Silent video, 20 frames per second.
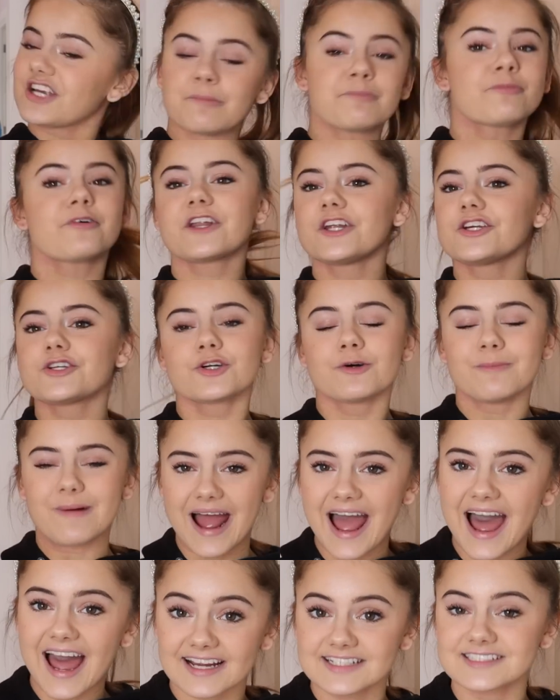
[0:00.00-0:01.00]
I'm pretty sure
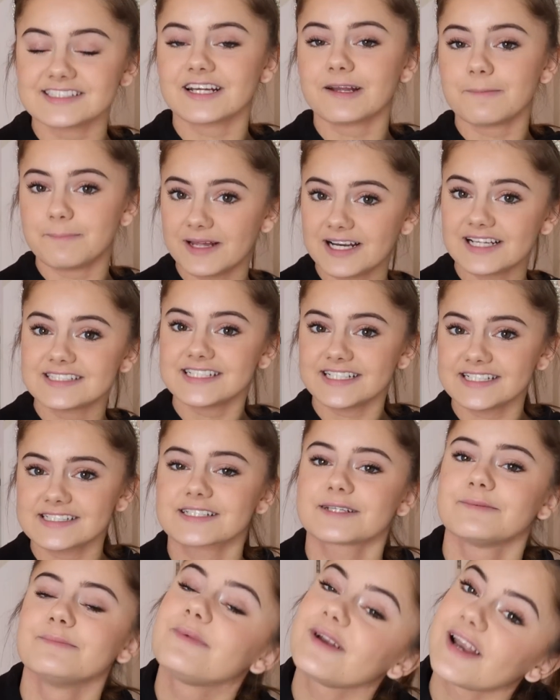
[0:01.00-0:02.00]
my acting
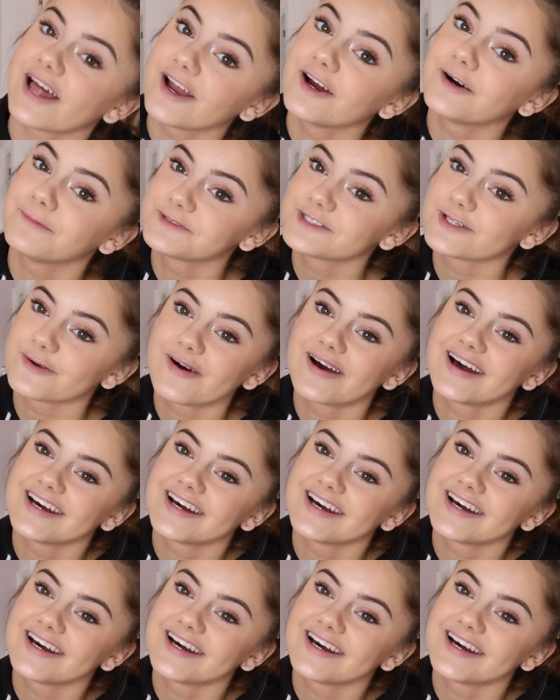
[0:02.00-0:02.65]
abilities can play up to